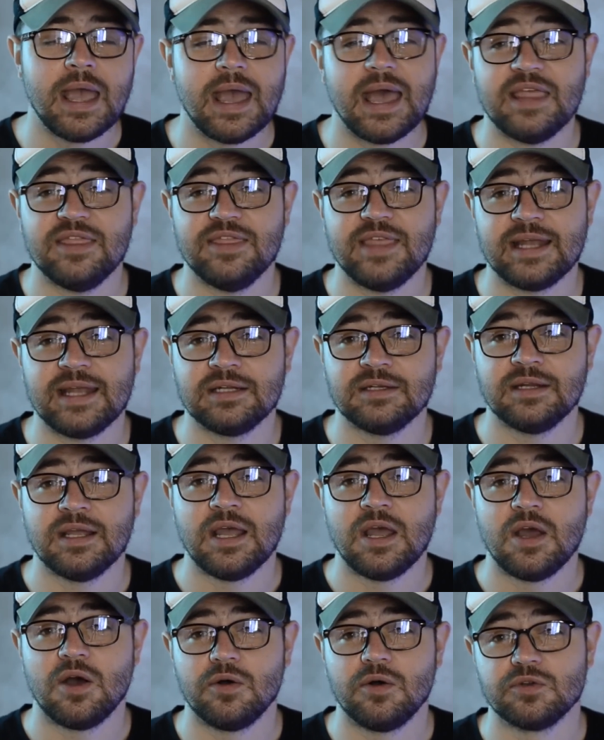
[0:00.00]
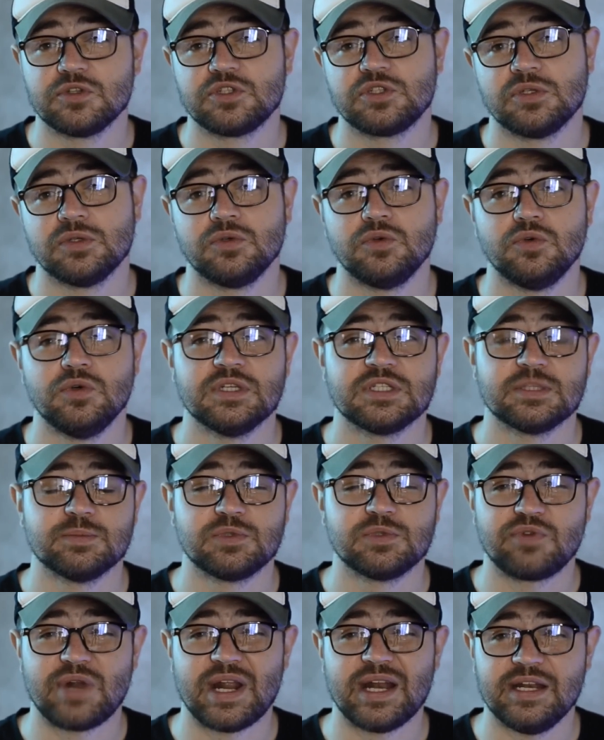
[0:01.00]
and then also some
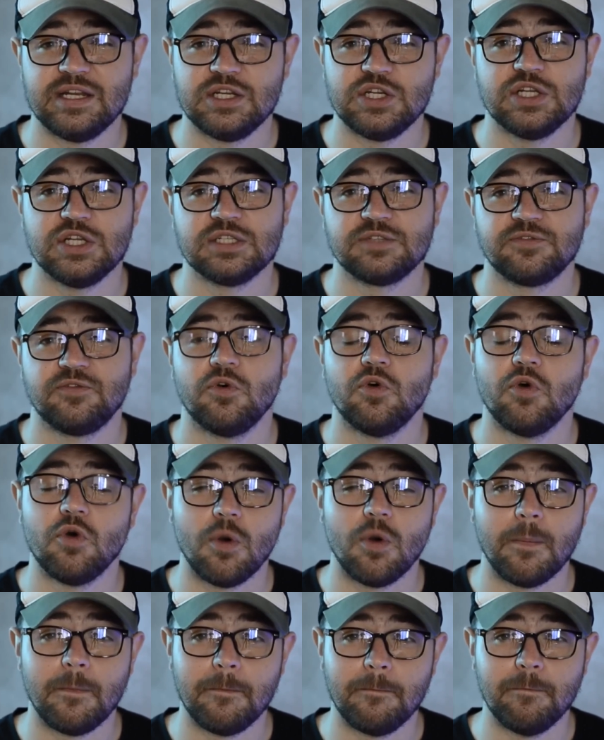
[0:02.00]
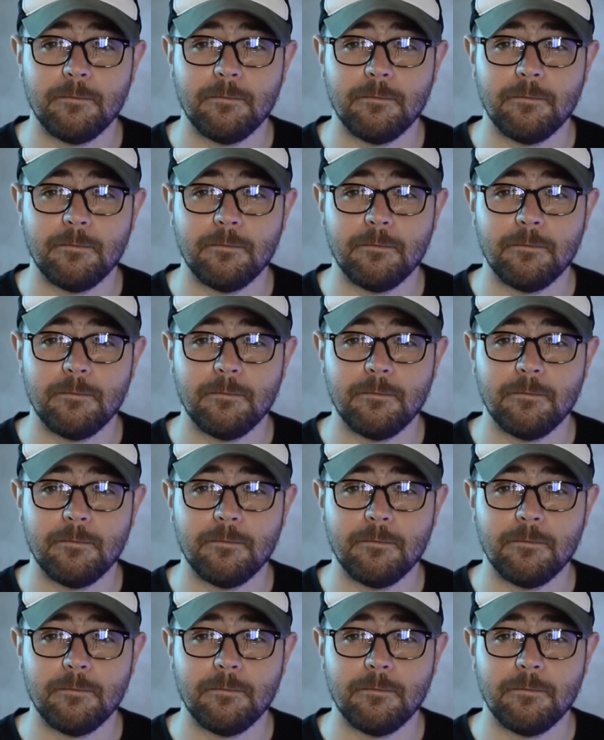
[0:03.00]
strategies for